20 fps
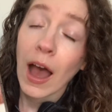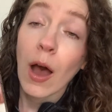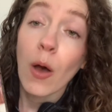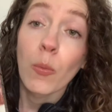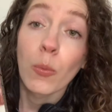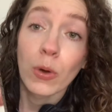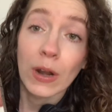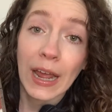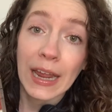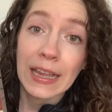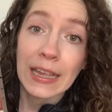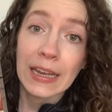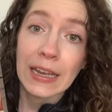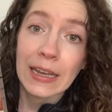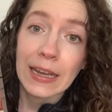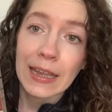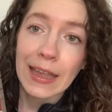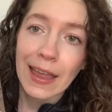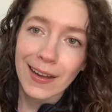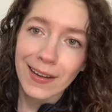Would I get it
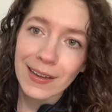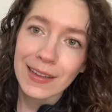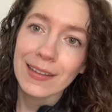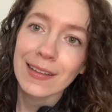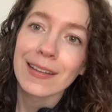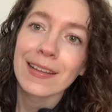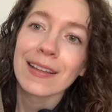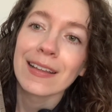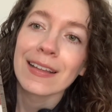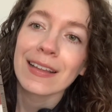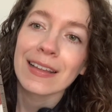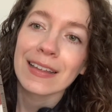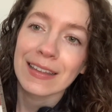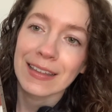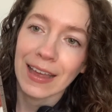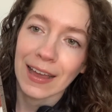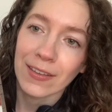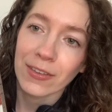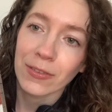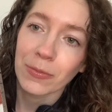again?
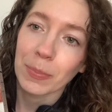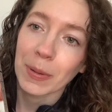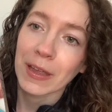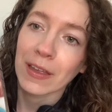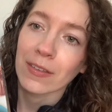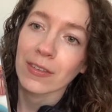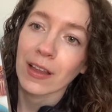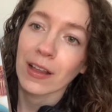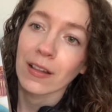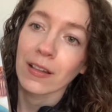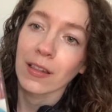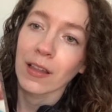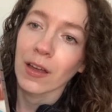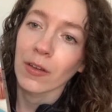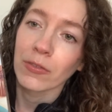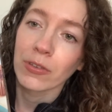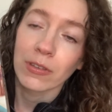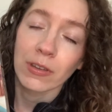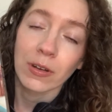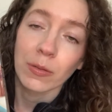Yes, because I love
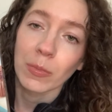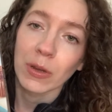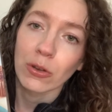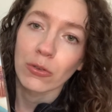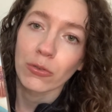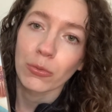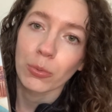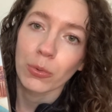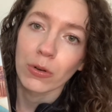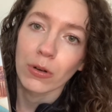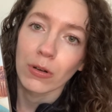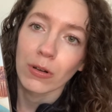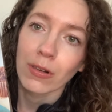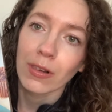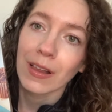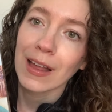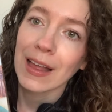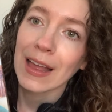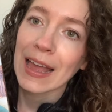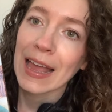cinnamon swirl,
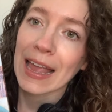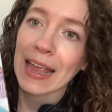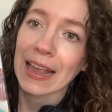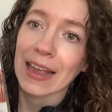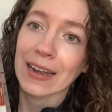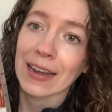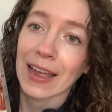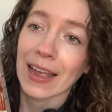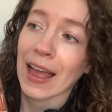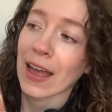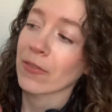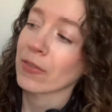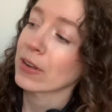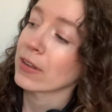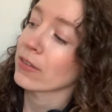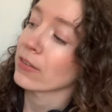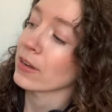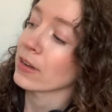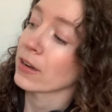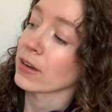and I haven't
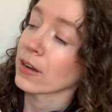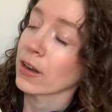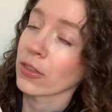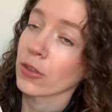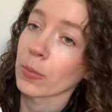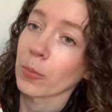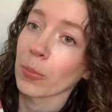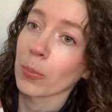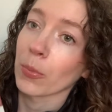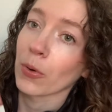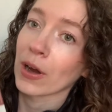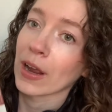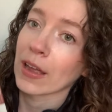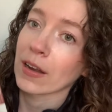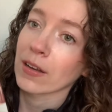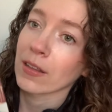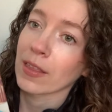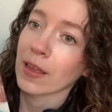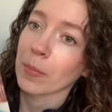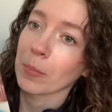seen another brand
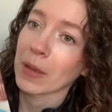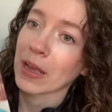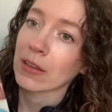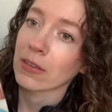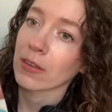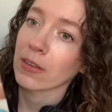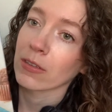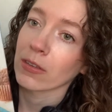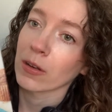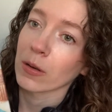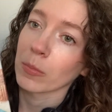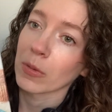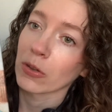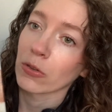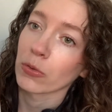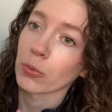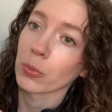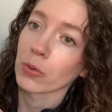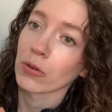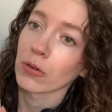that makes a cinnamon
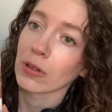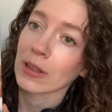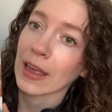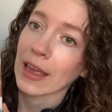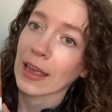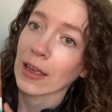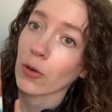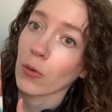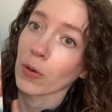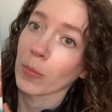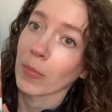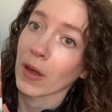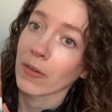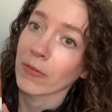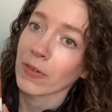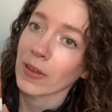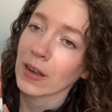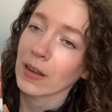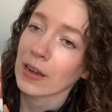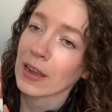swirl cake or
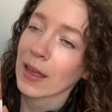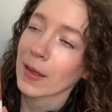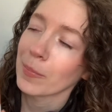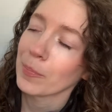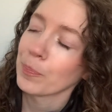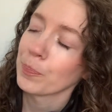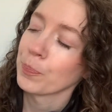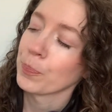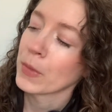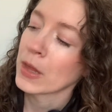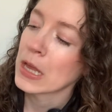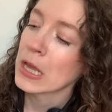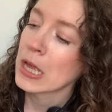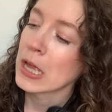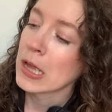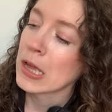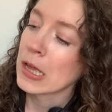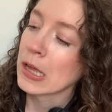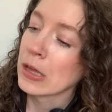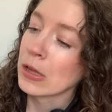muffin yet.
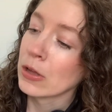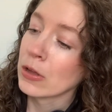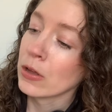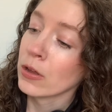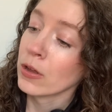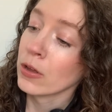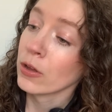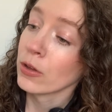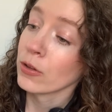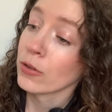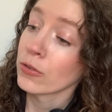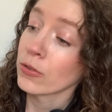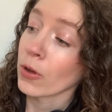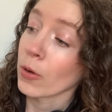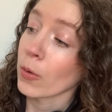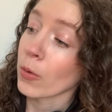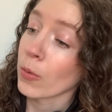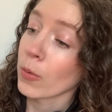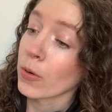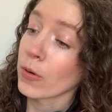
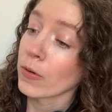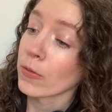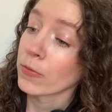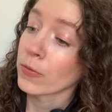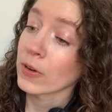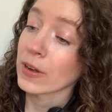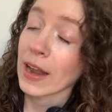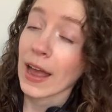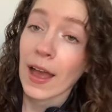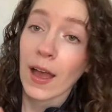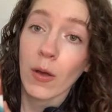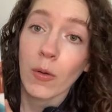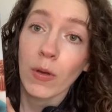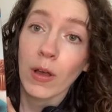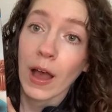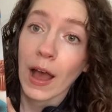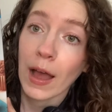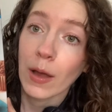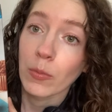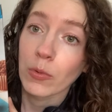So for now,
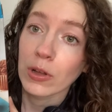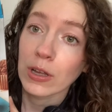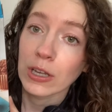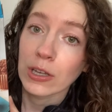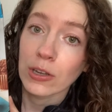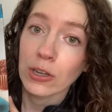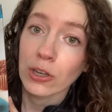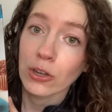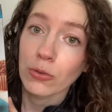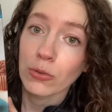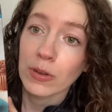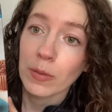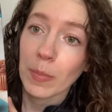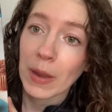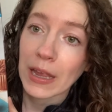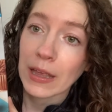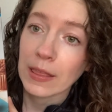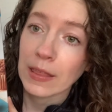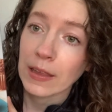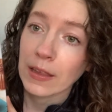I will continue to
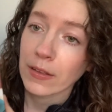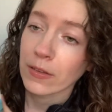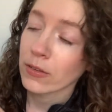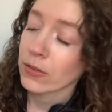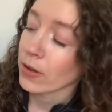make these.